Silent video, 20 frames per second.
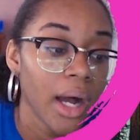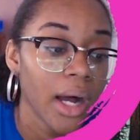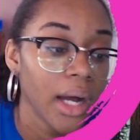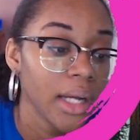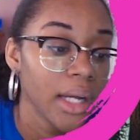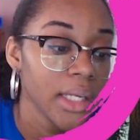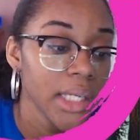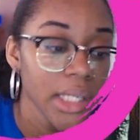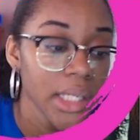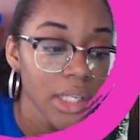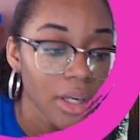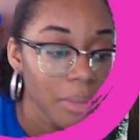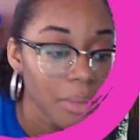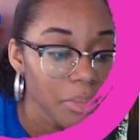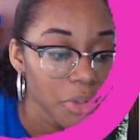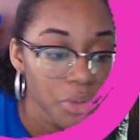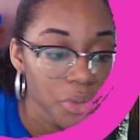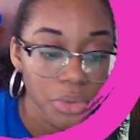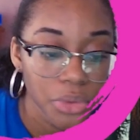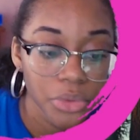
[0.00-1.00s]
He comes
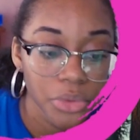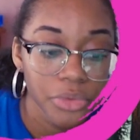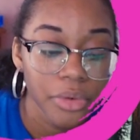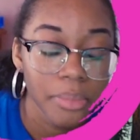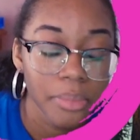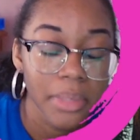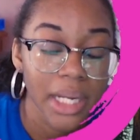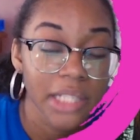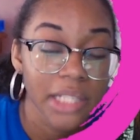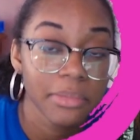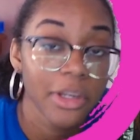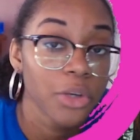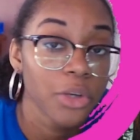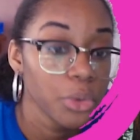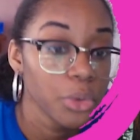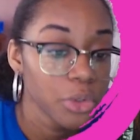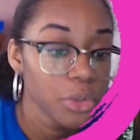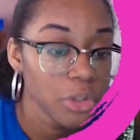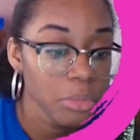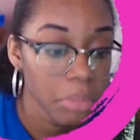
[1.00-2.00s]
through for me. That's my
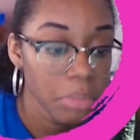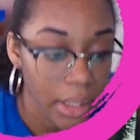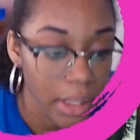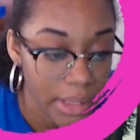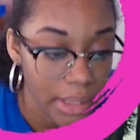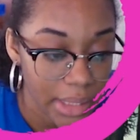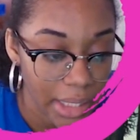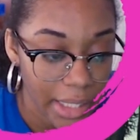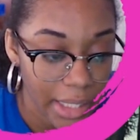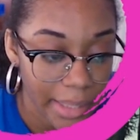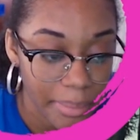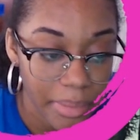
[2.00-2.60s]
go-to bug type.